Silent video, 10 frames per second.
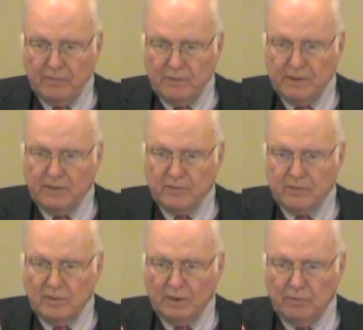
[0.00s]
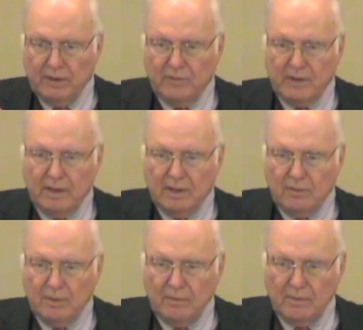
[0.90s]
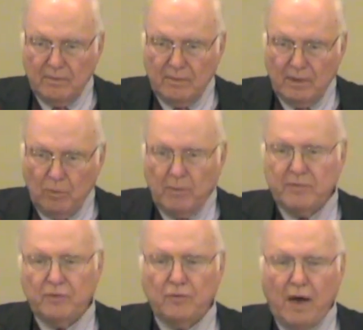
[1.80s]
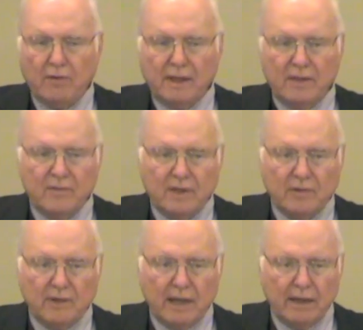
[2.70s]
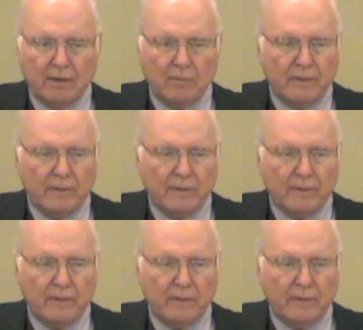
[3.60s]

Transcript: If you just look, when you say, what was the founding of this country like?